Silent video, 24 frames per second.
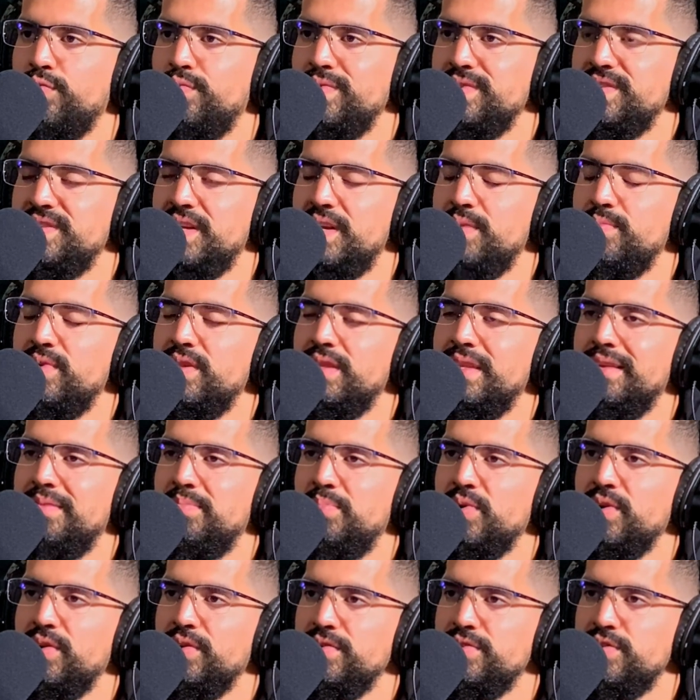resentment that
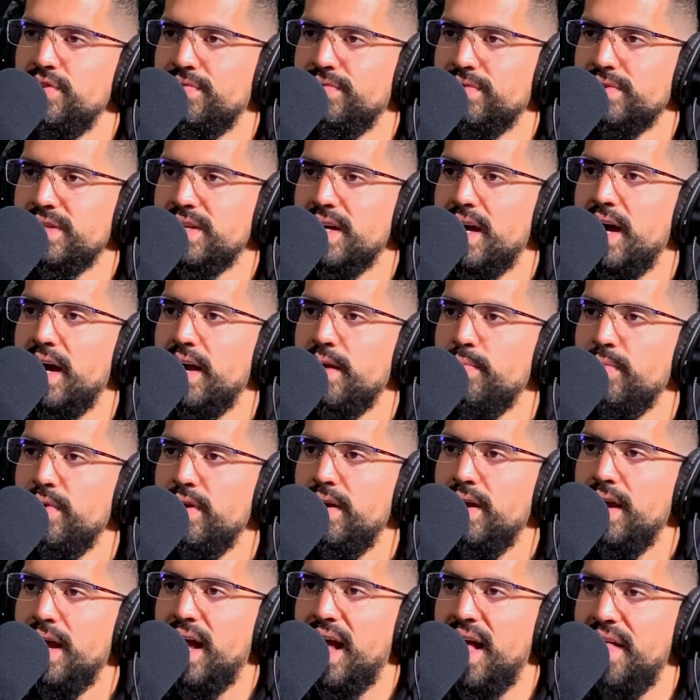builds over time
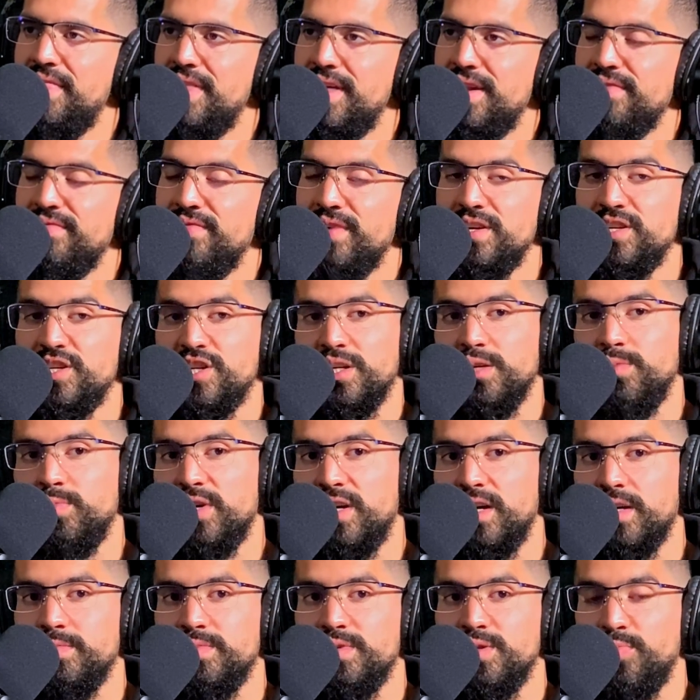and then eventually
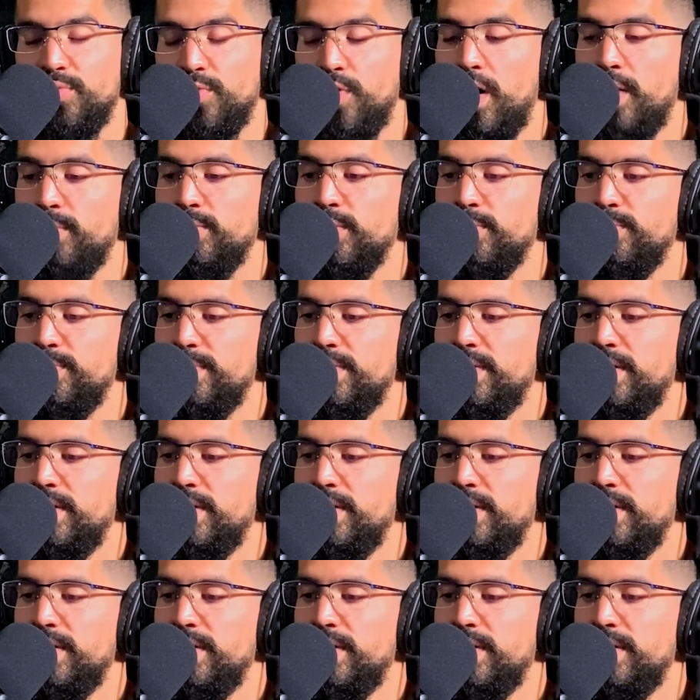becomes a problem.